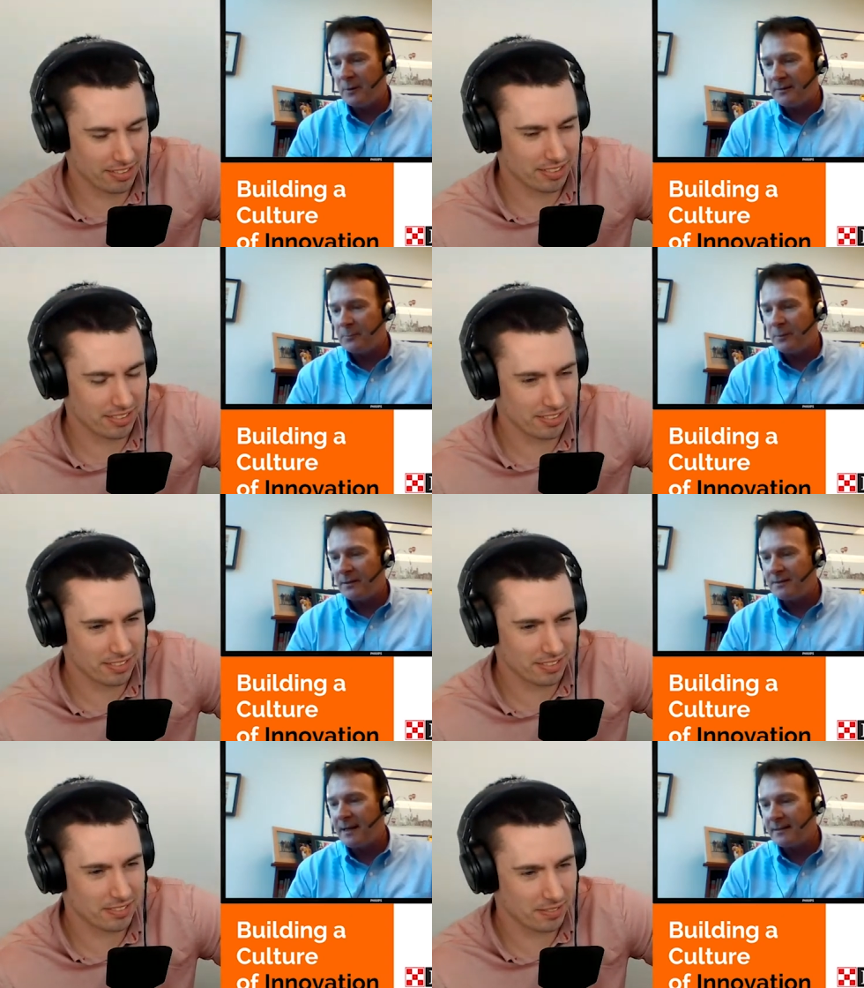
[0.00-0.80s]
Speaker 1: what
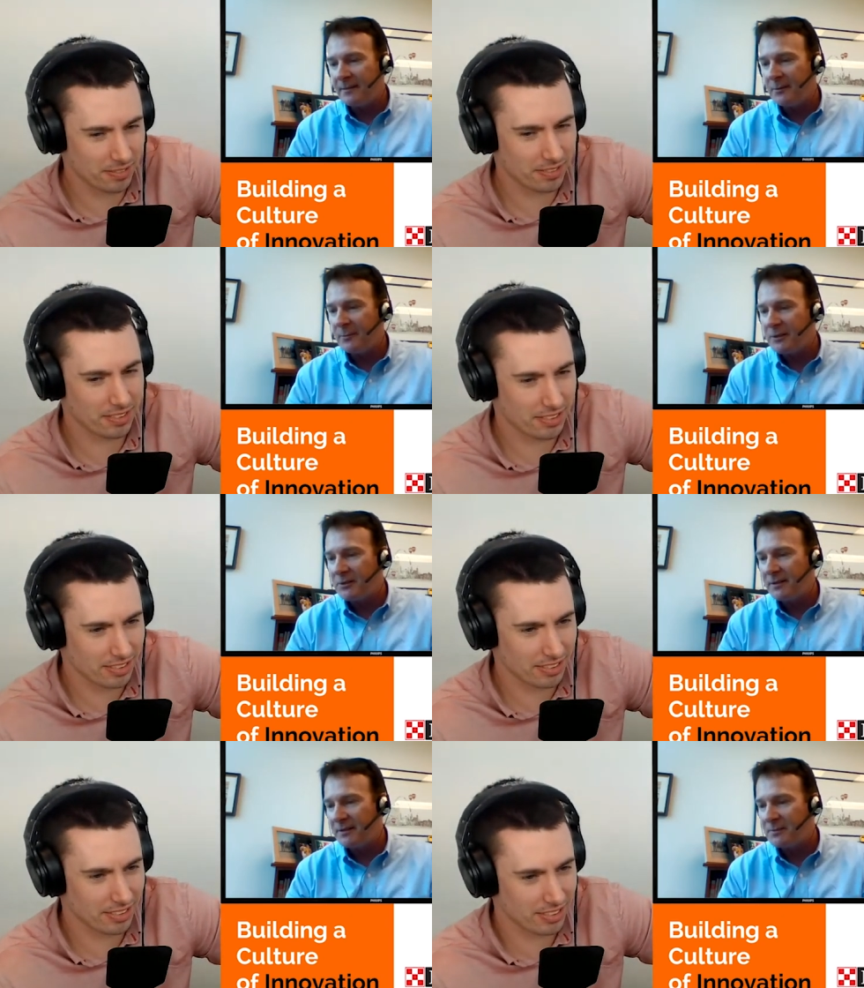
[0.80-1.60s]
exactly their mission
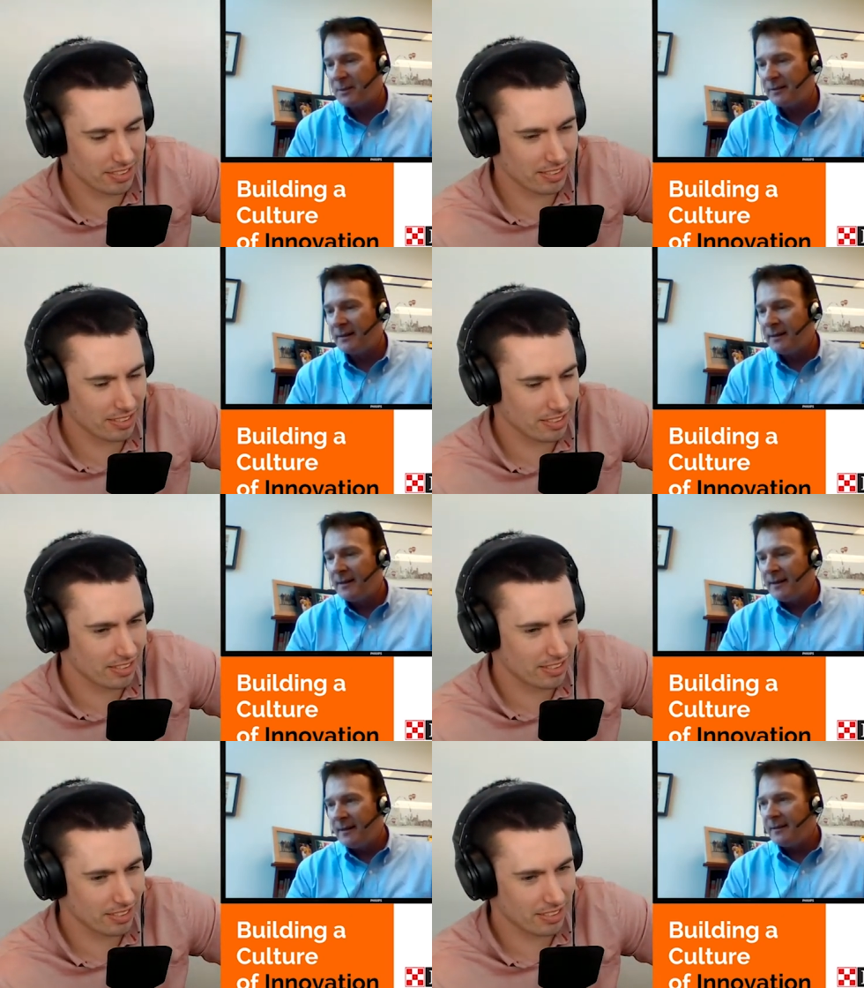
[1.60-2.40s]
is. But
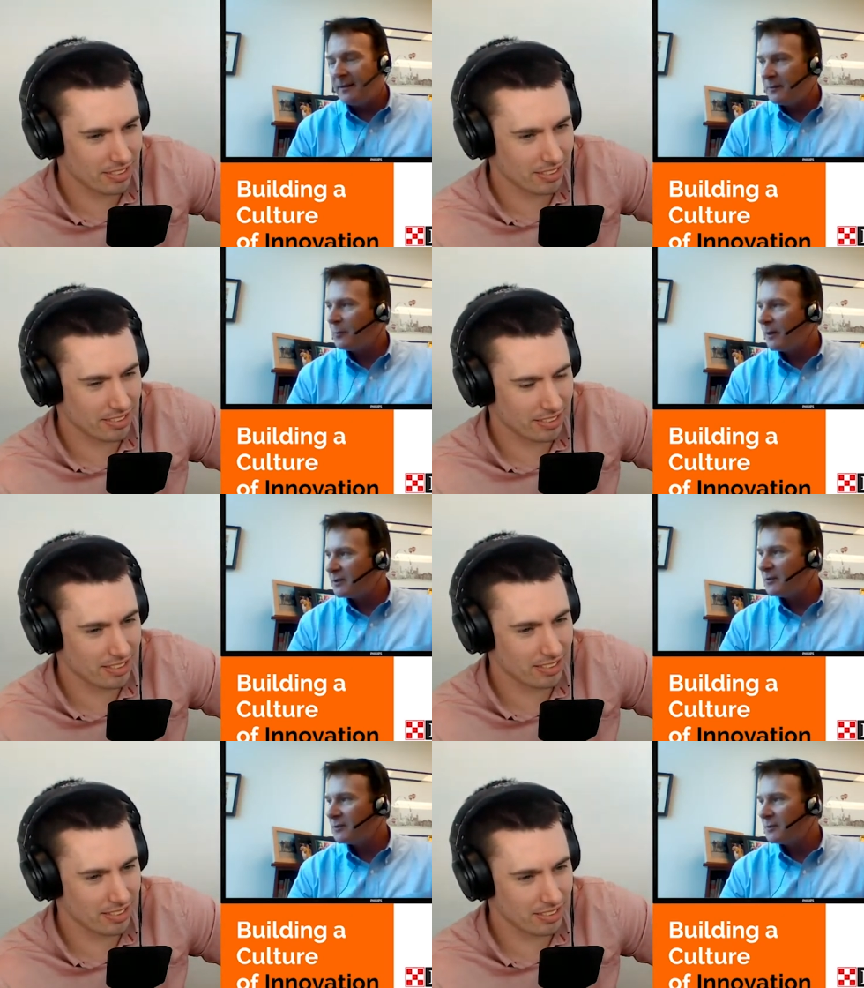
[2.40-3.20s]
the, the question
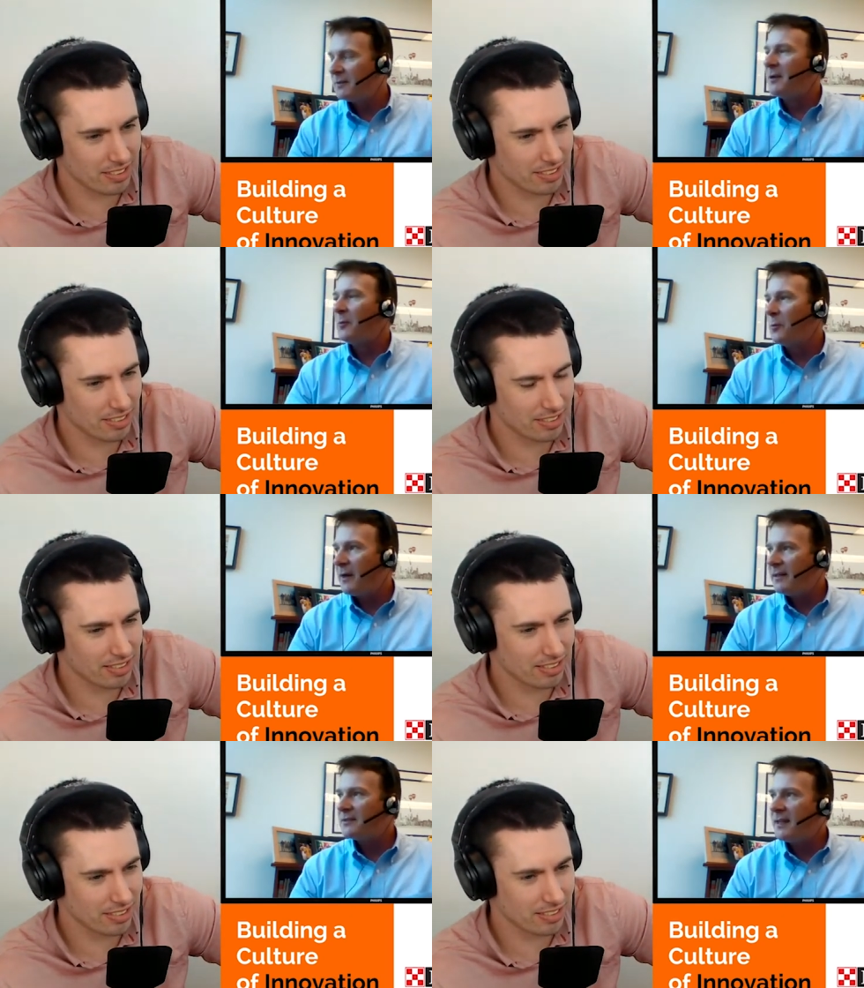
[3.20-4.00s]
is, when is
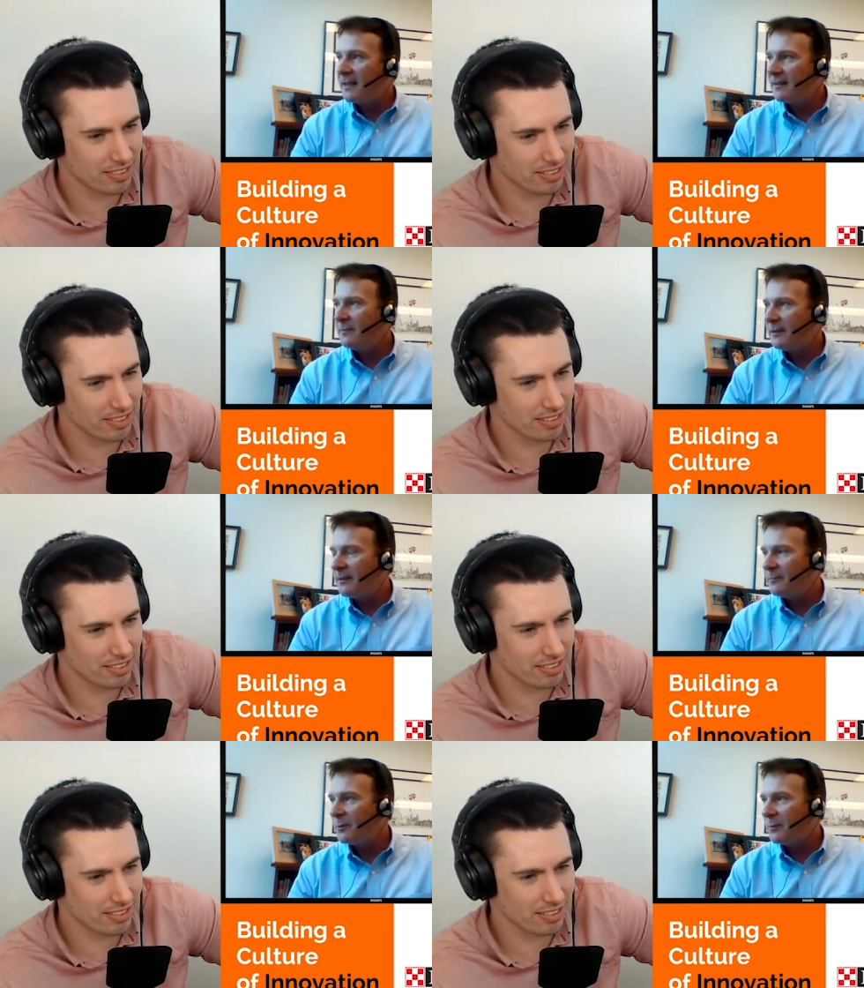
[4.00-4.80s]
that going to become
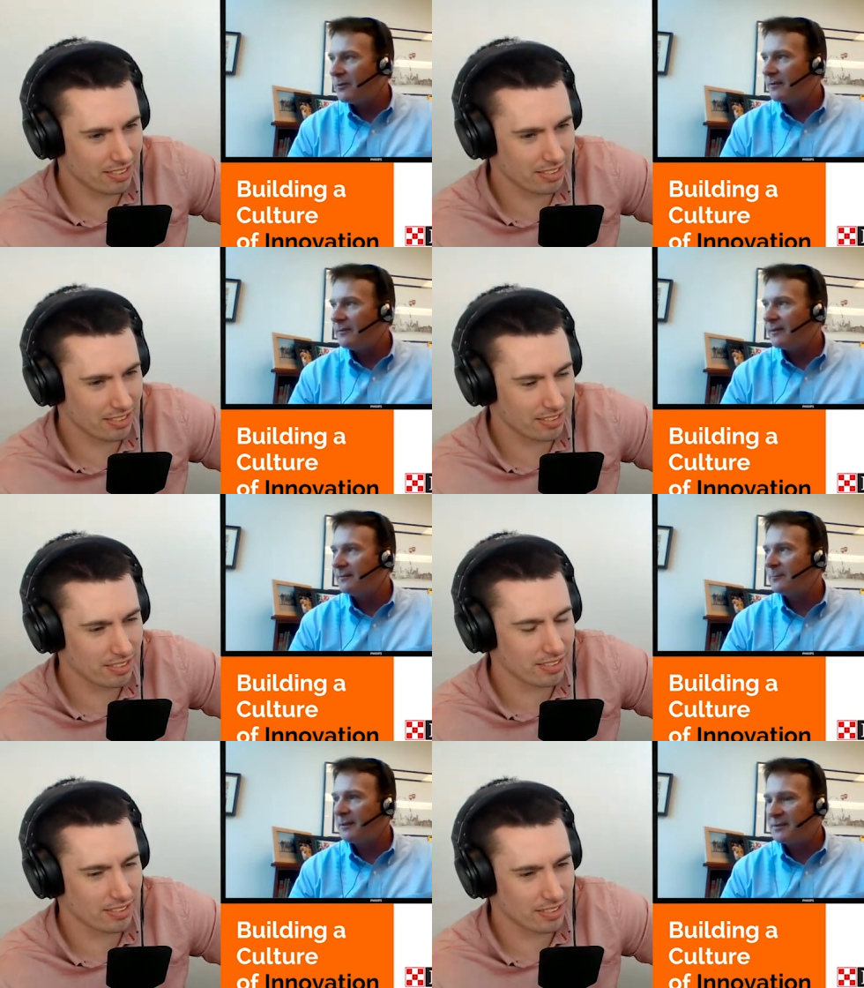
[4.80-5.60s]
more prevalent? When
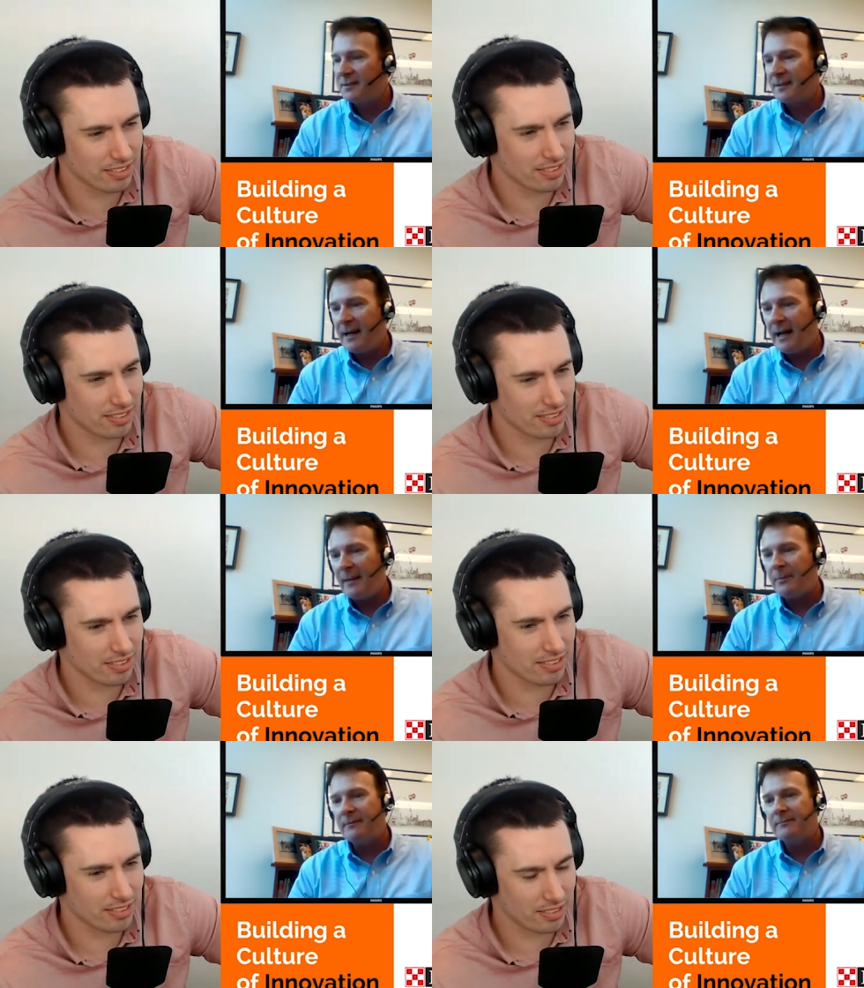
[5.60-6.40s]
is it going to
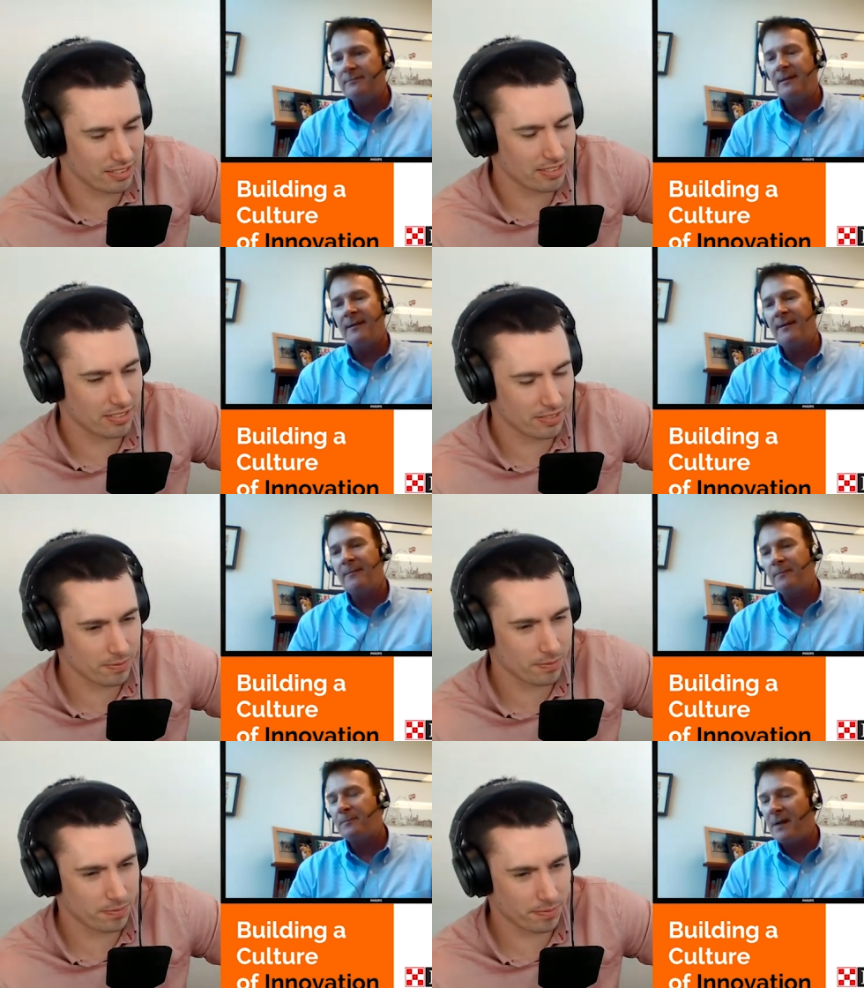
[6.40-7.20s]
happen? Um,
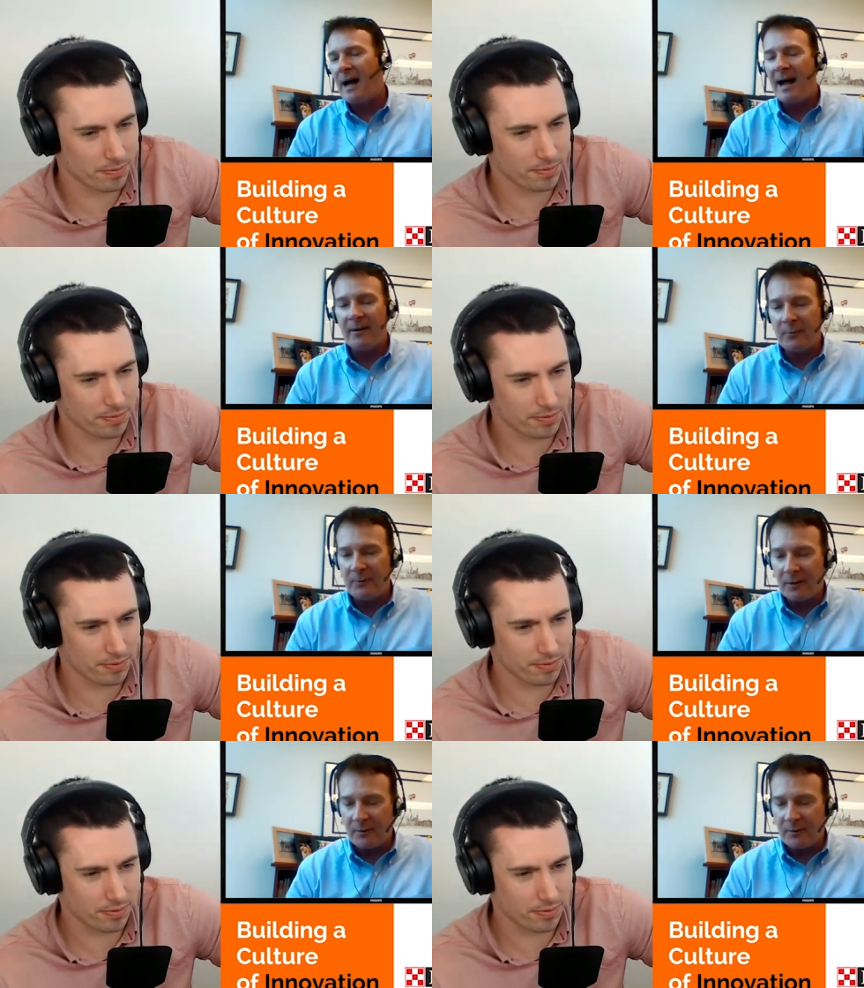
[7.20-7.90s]
I don't know.